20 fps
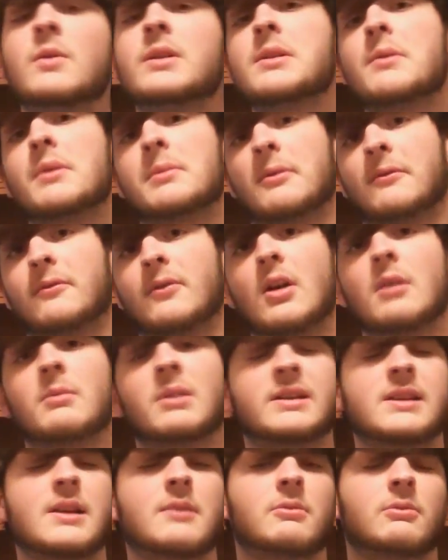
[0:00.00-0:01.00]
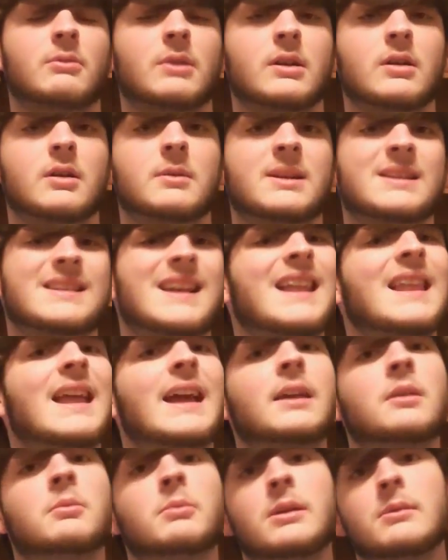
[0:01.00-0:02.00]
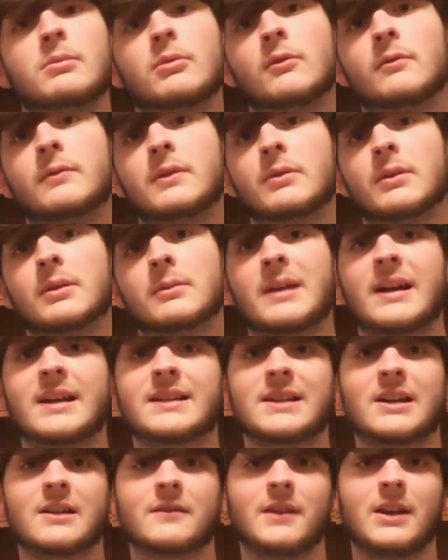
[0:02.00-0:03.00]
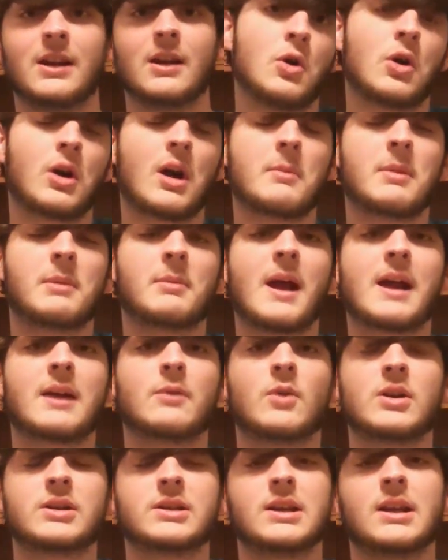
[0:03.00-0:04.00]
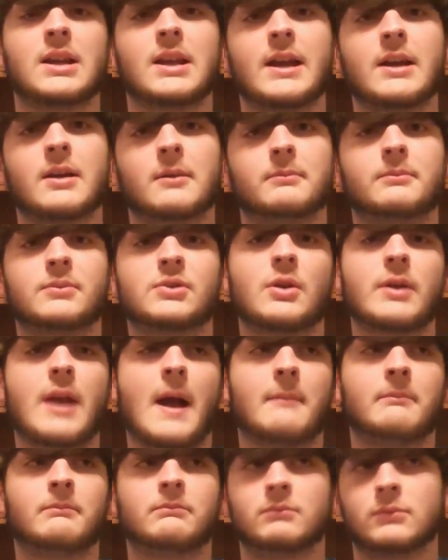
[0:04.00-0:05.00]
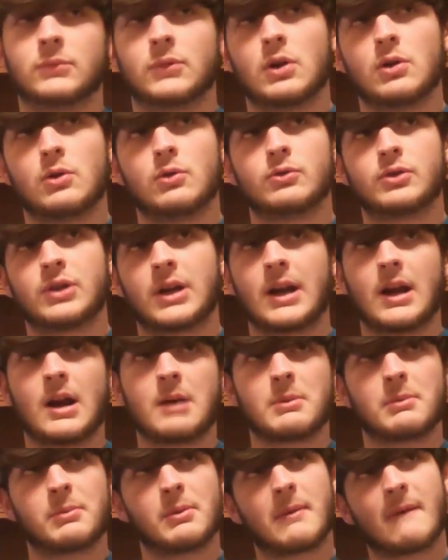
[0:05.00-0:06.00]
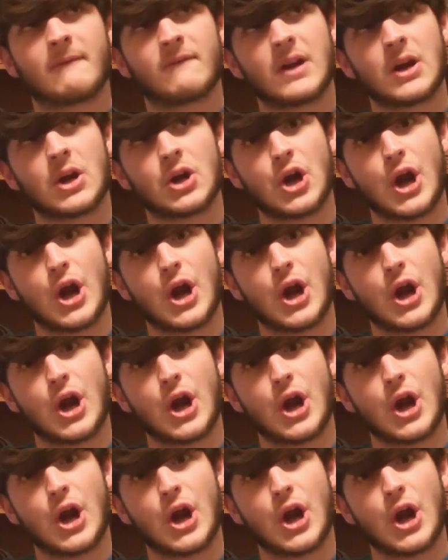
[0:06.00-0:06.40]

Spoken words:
which I would prefer because that'd be really good because I like people viewing my entire video or coming back and watching it later. So yeah, go check it out. I'm going to put my finger